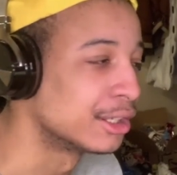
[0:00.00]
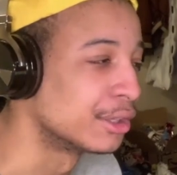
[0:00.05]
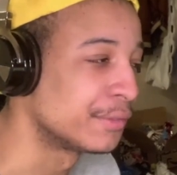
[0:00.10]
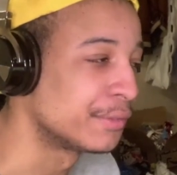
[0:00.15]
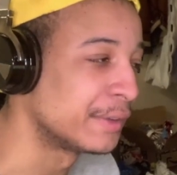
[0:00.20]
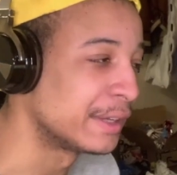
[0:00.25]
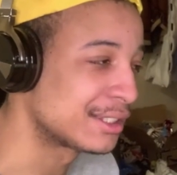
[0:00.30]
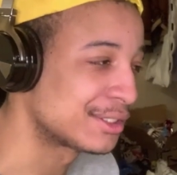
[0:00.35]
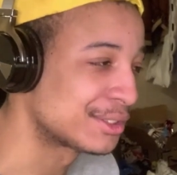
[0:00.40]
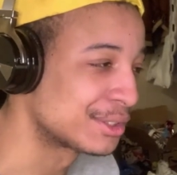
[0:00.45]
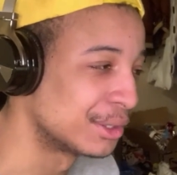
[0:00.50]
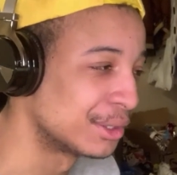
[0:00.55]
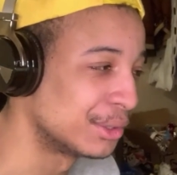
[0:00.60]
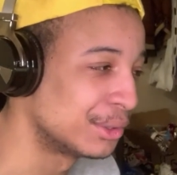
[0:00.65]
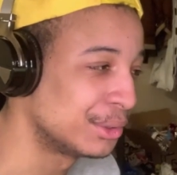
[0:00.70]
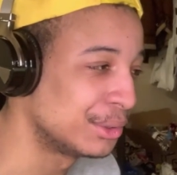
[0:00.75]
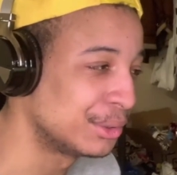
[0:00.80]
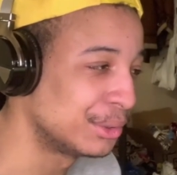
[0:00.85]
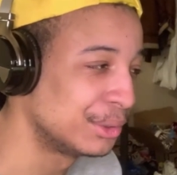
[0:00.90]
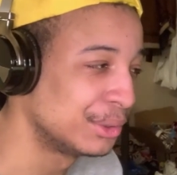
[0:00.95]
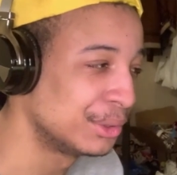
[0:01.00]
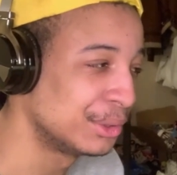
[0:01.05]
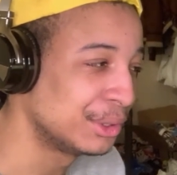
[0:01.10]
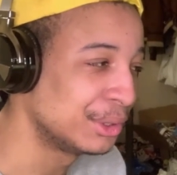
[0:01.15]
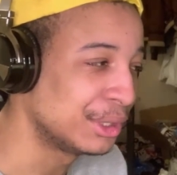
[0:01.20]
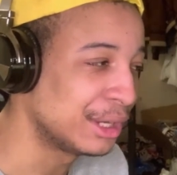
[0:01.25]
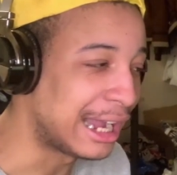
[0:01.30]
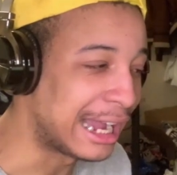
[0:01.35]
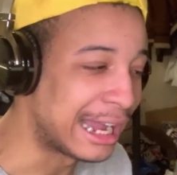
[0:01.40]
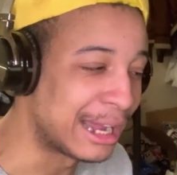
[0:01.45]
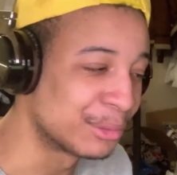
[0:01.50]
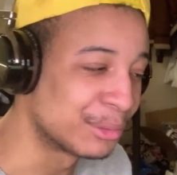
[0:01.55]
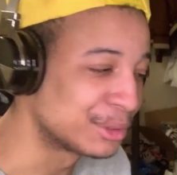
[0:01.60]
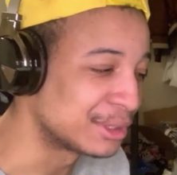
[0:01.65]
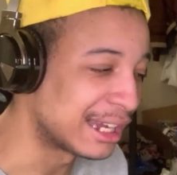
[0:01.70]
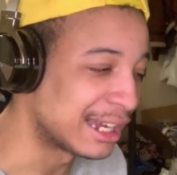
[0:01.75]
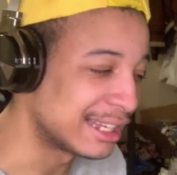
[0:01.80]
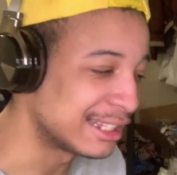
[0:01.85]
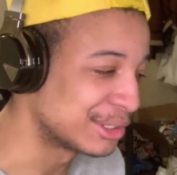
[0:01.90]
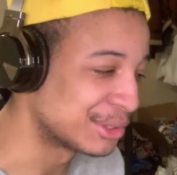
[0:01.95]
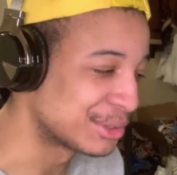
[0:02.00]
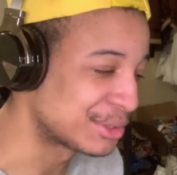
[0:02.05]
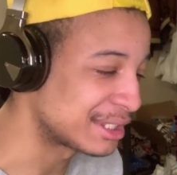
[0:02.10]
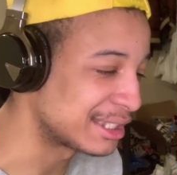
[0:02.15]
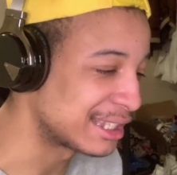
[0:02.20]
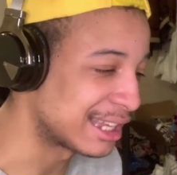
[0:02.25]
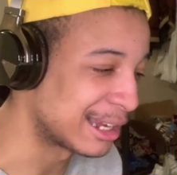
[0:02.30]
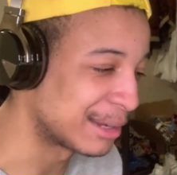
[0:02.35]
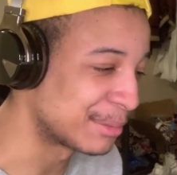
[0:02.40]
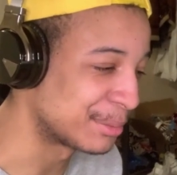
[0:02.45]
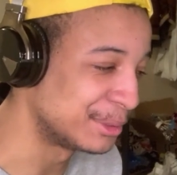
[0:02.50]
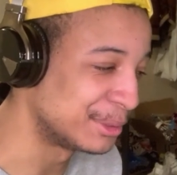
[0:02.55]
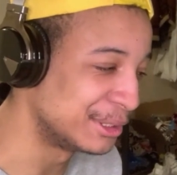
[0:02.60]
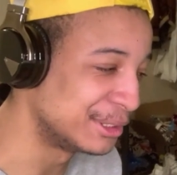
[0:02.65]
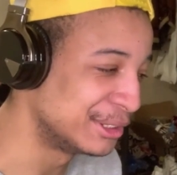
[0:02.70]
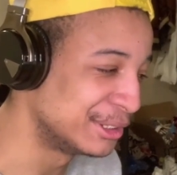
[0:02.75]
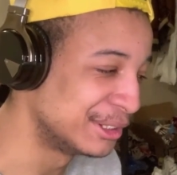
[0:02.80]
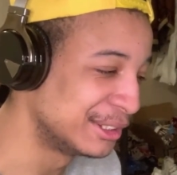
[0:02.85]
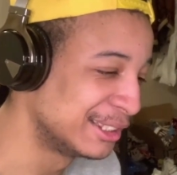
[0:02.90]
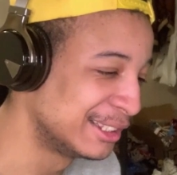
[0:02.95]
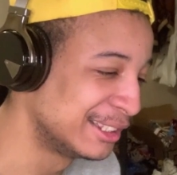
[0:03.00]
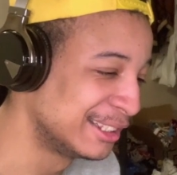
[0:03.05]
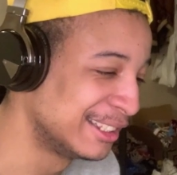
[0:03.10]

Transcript: I don't think so. I don't see that happening.